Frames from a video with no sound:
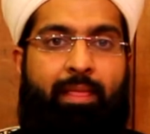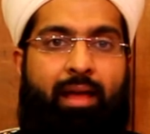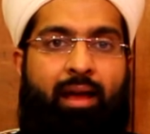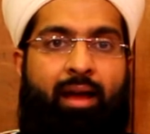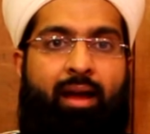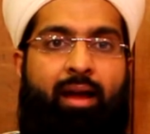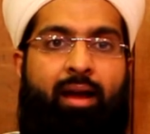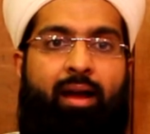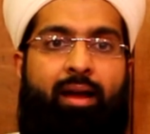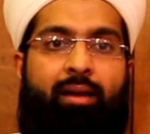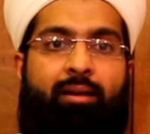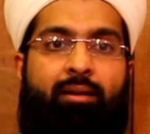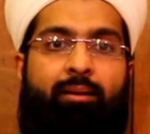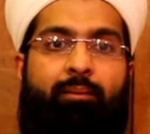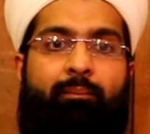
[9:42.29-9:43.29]

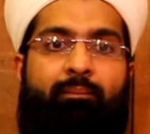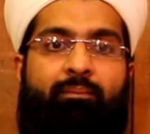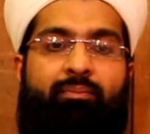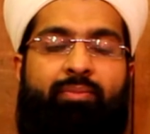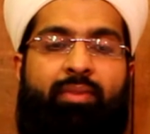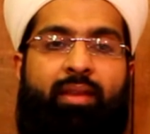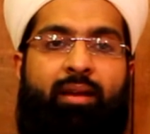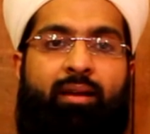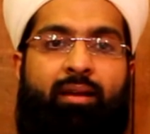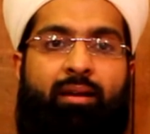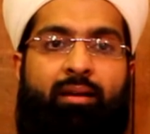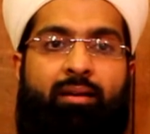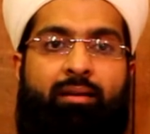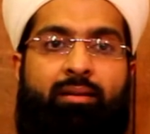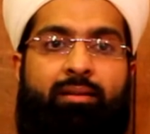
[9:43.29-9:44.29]
and
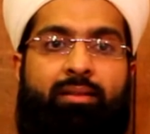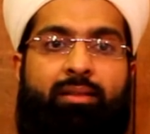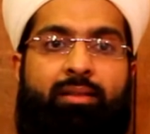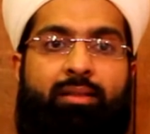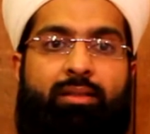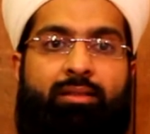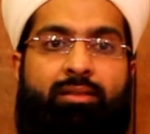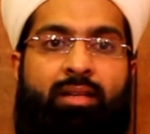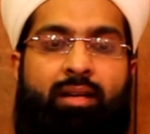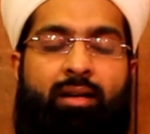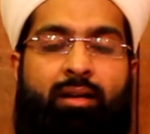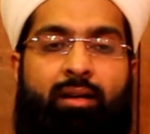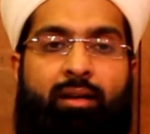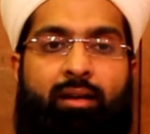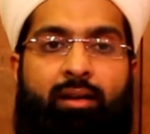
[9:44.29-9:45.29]

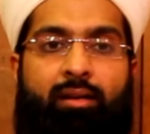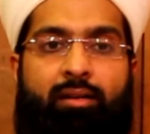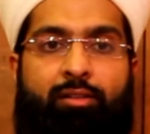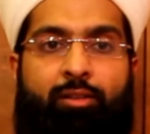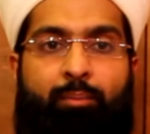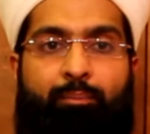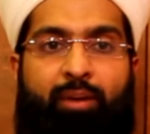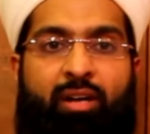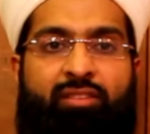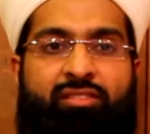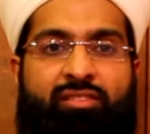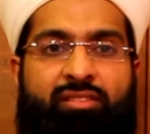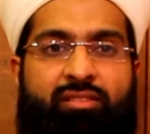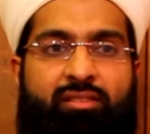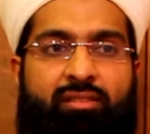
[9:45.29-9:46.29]
the
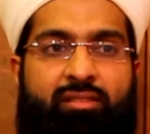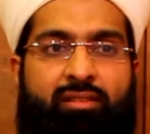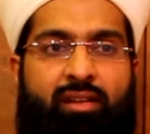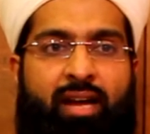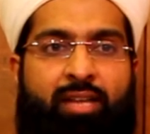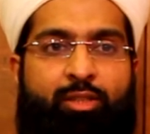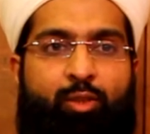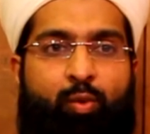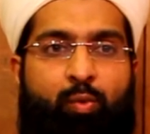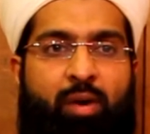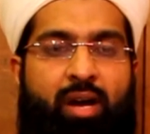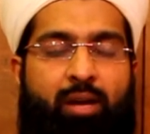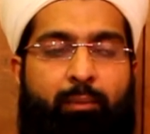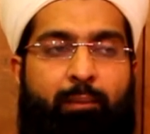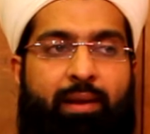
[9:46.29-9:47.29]
boss at your
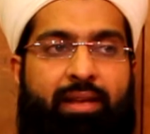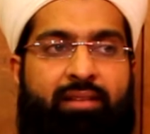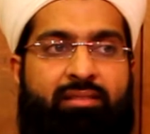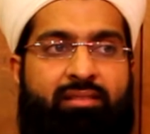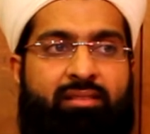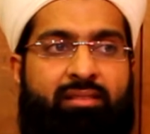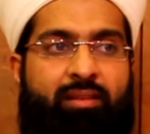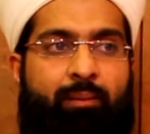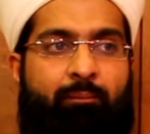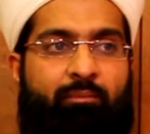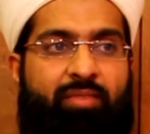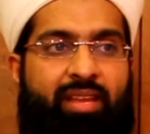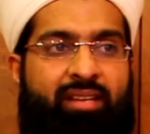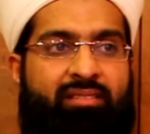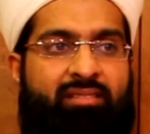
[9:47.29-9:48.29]
workplace
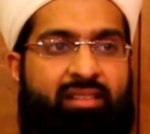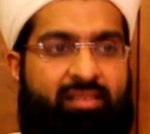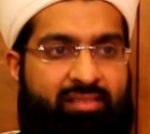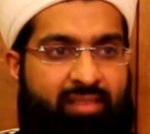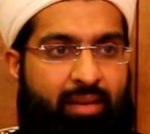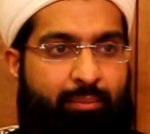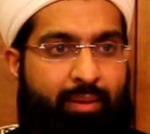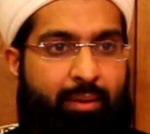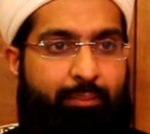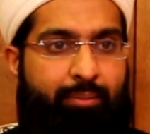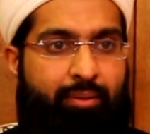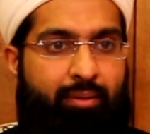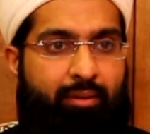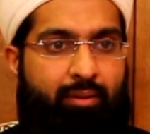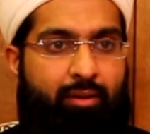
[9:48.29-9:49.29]
is the
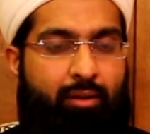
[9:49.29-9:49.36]
sabab